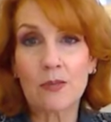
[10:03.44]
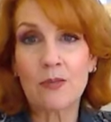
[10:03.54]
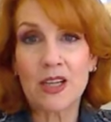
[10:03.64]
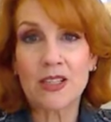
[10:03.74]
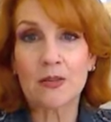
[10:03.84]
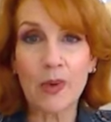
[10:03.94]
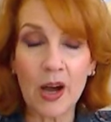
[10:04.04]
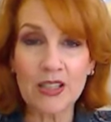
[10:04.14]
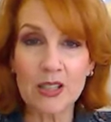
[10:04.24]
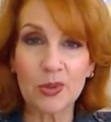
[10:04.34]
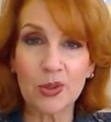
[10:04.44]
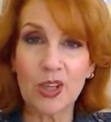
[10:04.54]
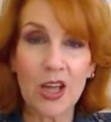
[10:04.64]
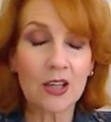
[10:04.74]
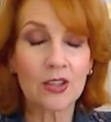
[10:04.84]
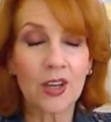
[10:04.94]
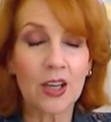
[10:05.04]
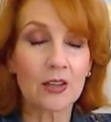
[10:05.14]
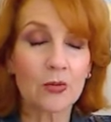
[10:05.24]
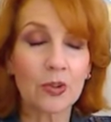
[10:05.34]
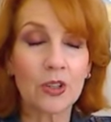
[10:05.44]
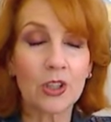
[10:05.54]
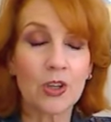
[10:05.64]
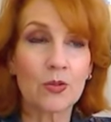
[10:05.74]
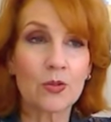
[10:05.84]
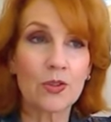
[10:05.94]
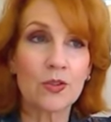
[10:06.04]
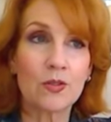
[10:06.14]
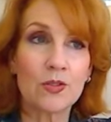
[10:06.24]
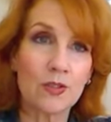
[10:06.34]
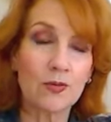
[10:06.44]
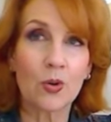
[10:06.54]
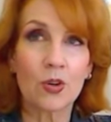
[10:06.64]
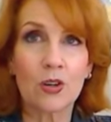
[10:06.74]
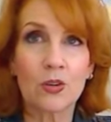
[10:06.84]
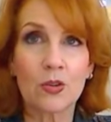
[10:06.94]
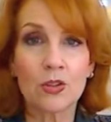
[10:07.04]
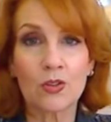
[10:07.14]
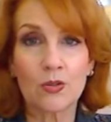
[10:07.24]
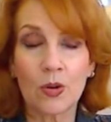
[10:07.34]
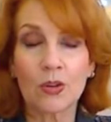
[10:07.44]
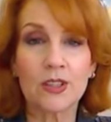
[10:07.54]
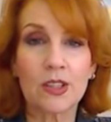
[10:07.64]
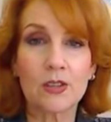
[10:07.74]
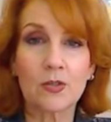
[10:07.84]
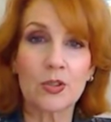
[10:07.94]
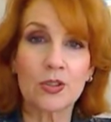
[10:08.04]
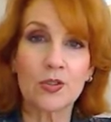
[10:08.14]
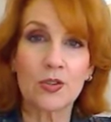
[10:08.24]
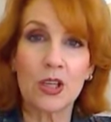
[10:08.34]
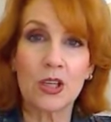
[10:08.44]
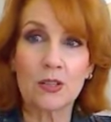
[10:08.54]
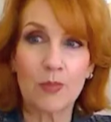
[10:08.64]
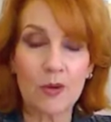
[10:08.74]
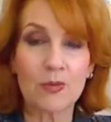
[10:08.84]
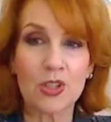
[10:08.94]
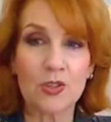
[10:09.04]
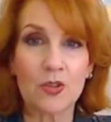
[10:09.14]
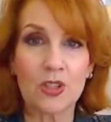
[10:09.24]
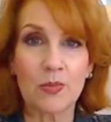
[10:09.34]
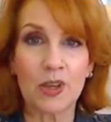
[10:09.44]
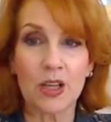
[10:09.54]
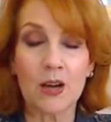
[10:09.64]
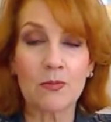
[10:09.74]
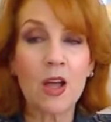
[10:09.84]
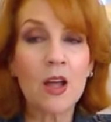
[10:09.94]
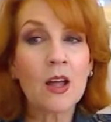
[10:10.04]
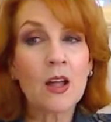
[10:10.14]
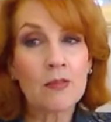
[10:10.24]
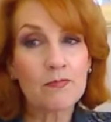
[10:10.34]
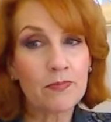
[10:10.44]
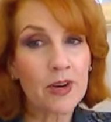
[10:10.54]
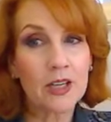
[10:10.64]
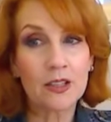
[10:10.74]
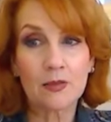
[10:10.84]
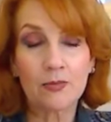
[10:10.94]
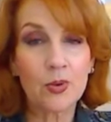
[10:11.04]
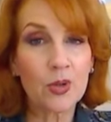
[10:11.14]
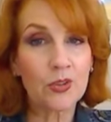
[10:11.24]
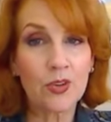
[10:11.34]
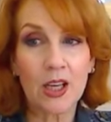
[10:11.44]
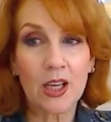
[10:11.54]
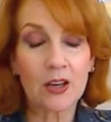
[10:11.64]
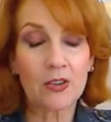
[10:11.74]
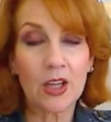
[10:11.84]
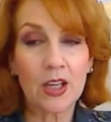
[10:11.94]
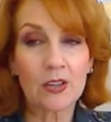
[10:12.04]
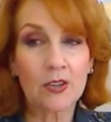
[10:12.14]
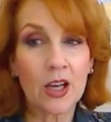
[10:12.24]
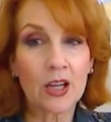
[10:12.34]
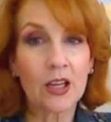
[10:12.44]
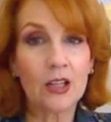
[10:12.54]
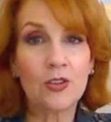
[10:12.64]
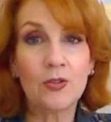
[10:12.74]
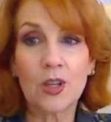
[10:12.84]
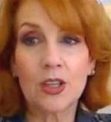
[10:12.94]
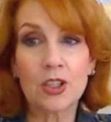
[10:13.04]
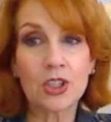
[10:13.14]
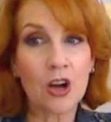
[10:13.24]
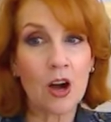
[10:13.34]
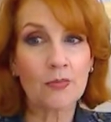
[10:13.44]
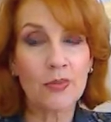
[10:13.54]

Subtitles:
makes it possible. Yeah, you can't really go to Sephora or to Ulta or to the department stores to pick it up. But boy, you can get on the internet and you can shop